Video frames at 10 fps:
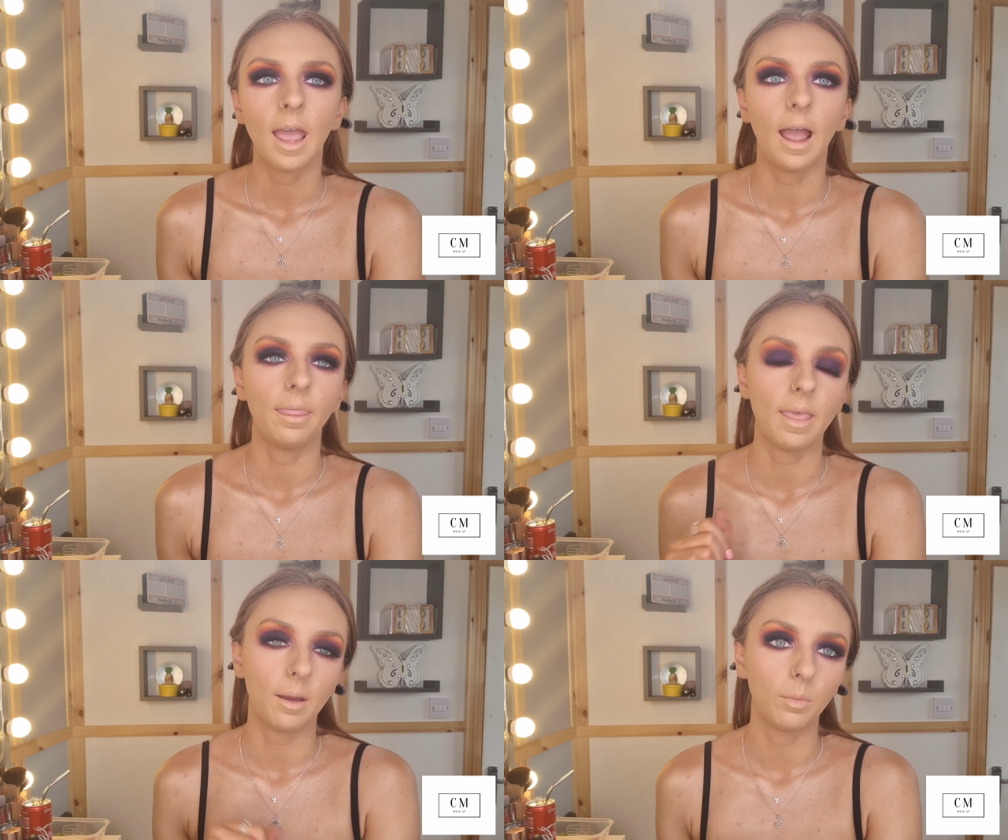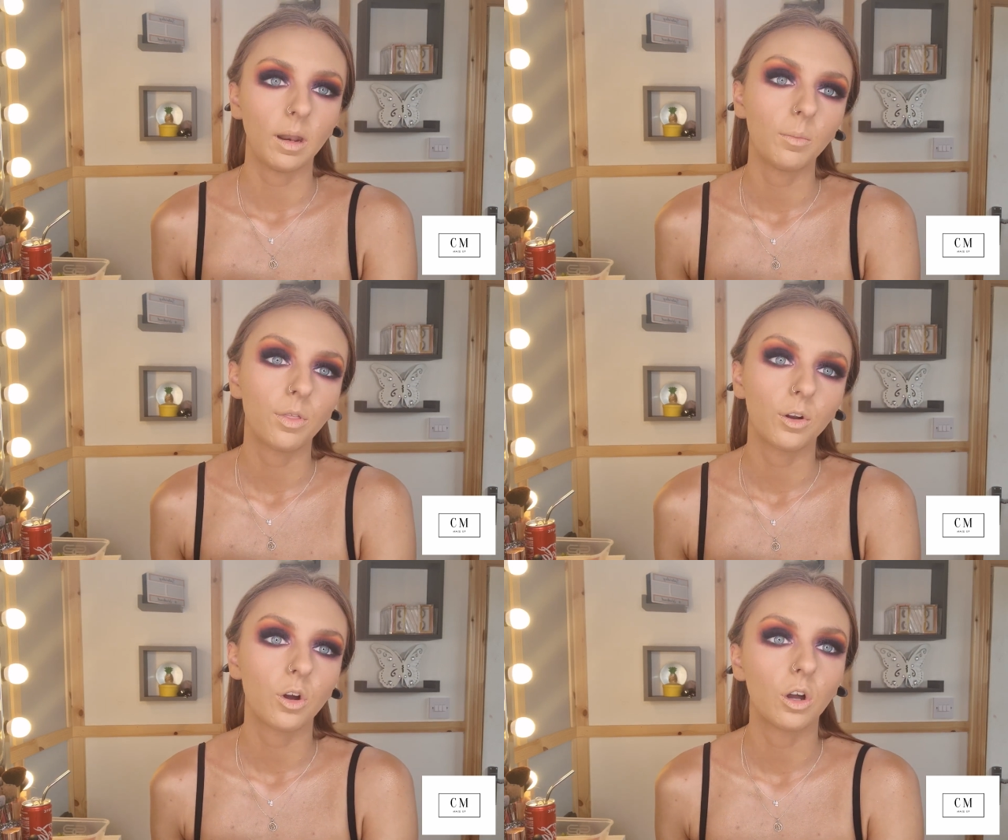and then went in
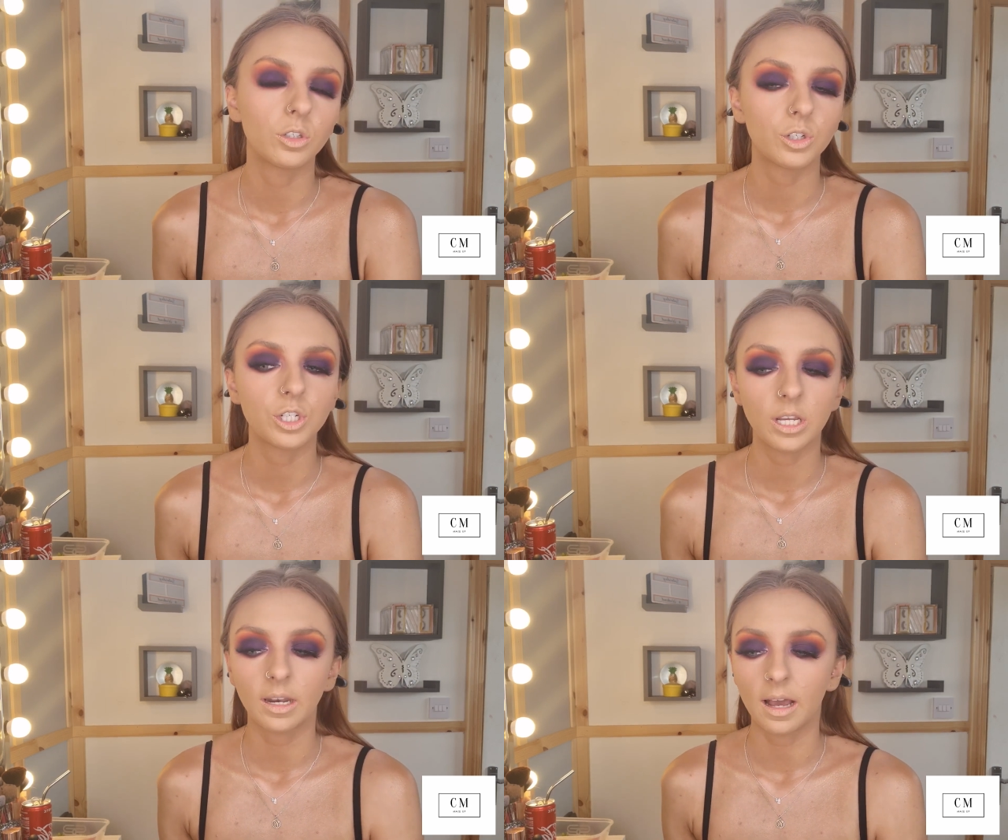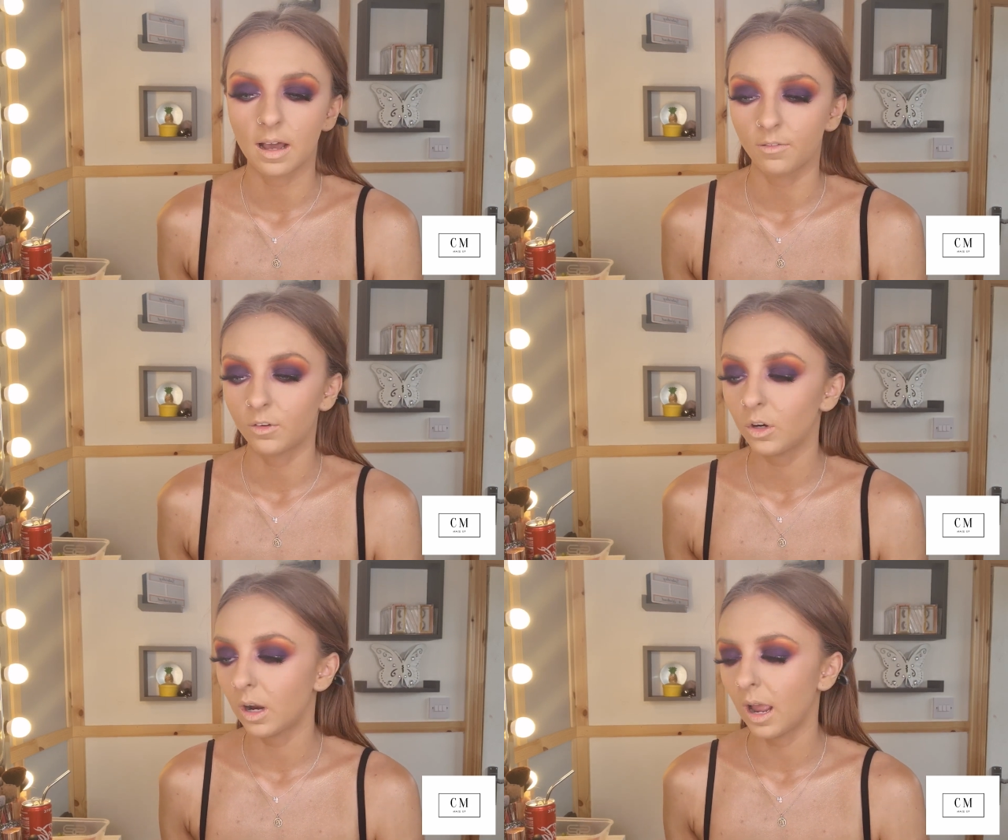with their contour shade
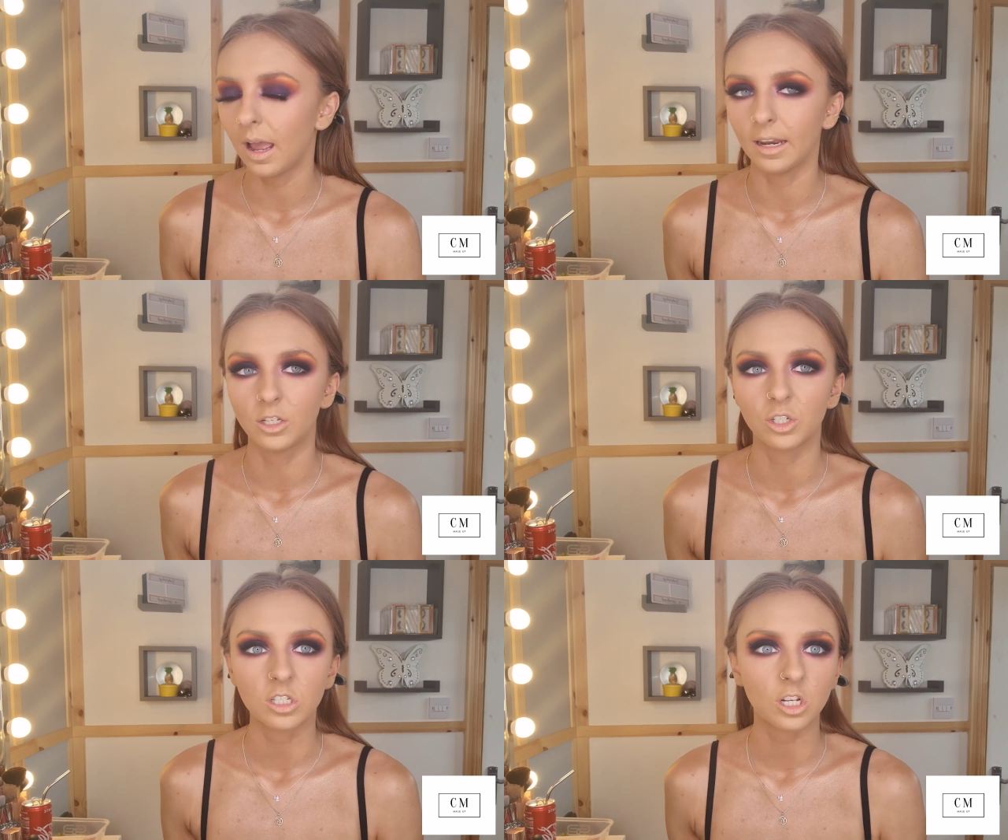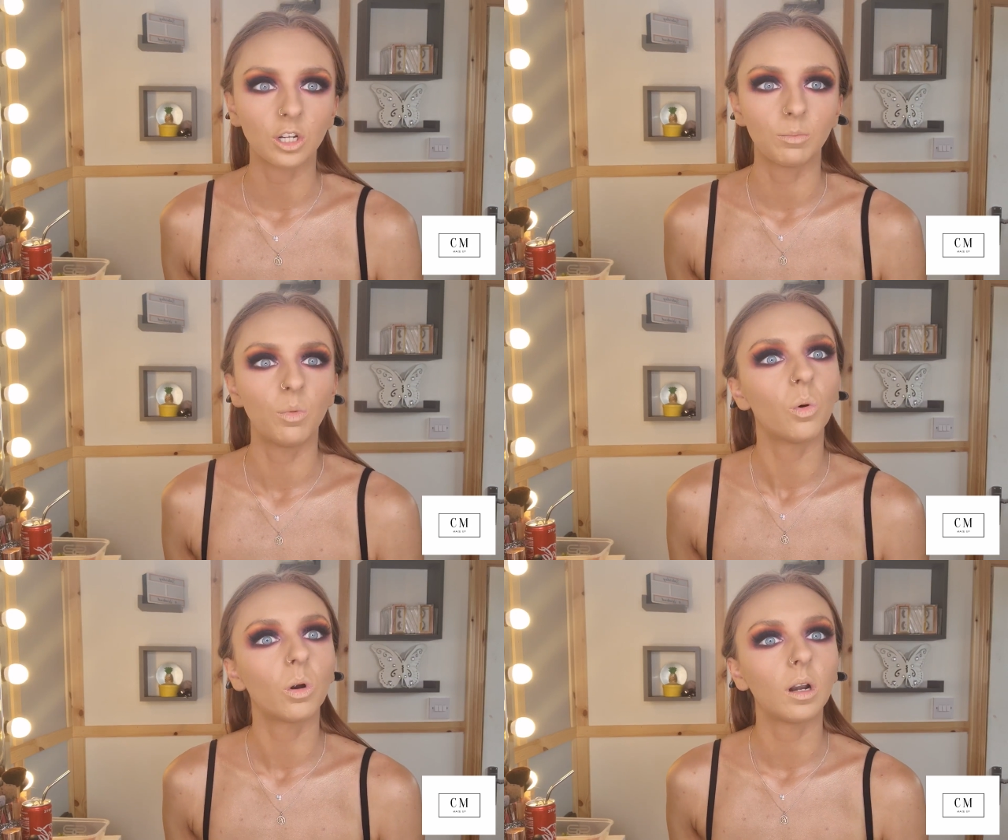after, and it just looked
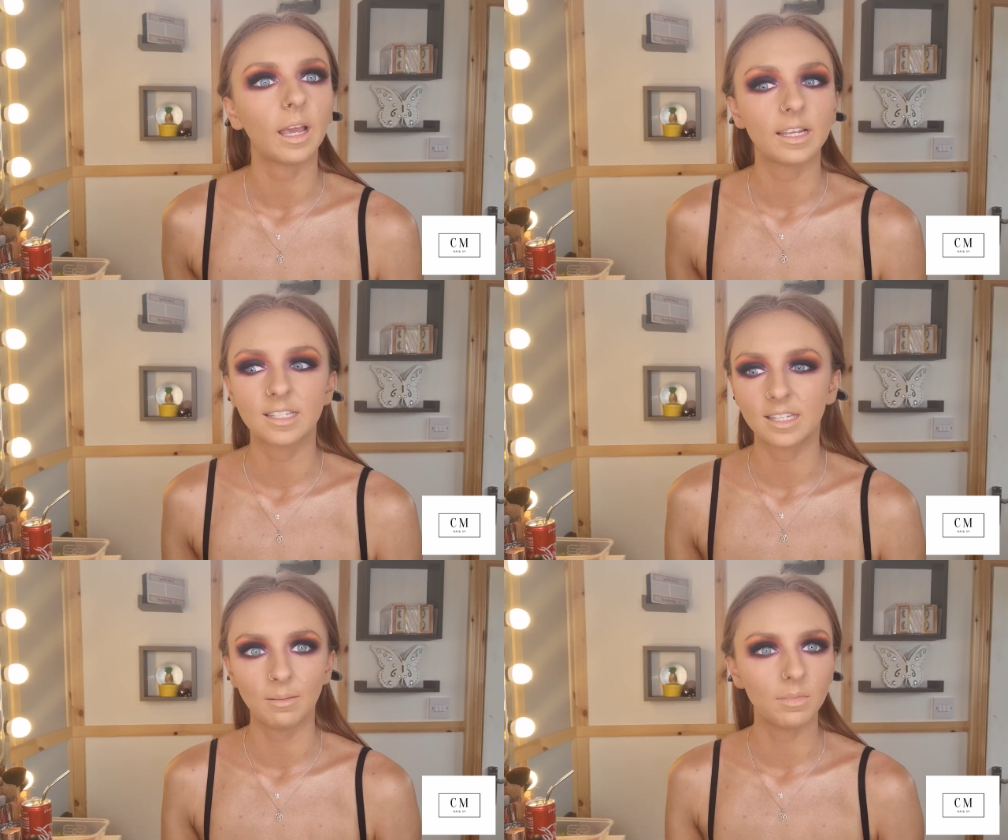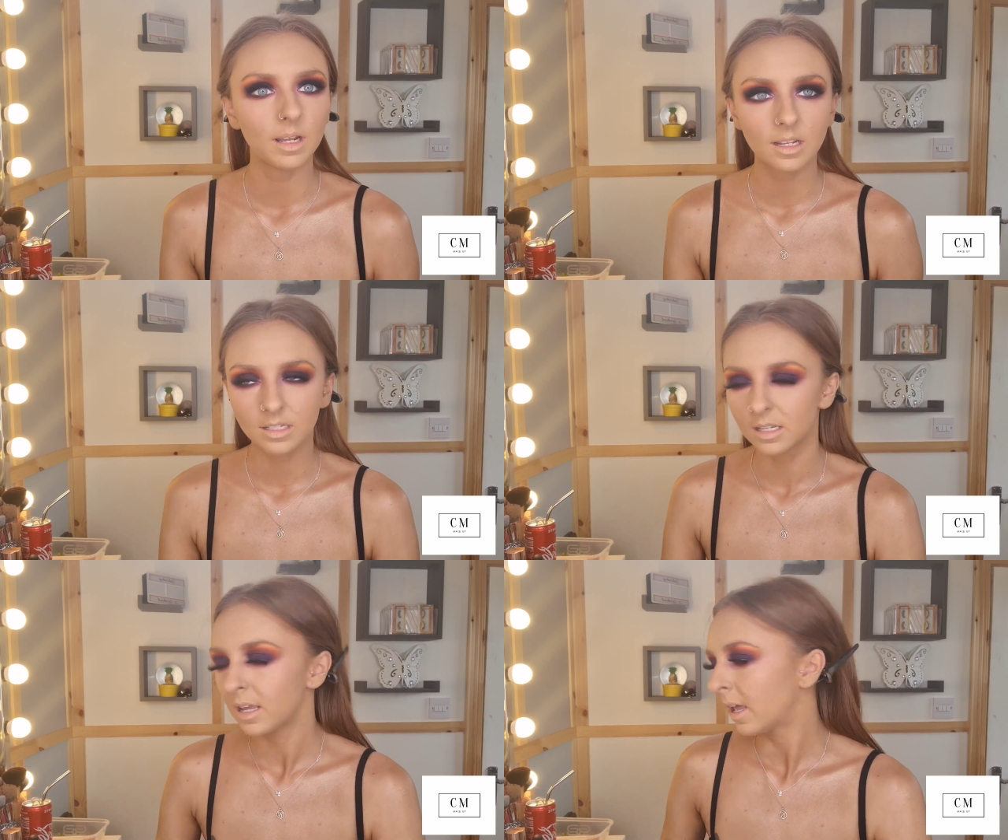more like seamless.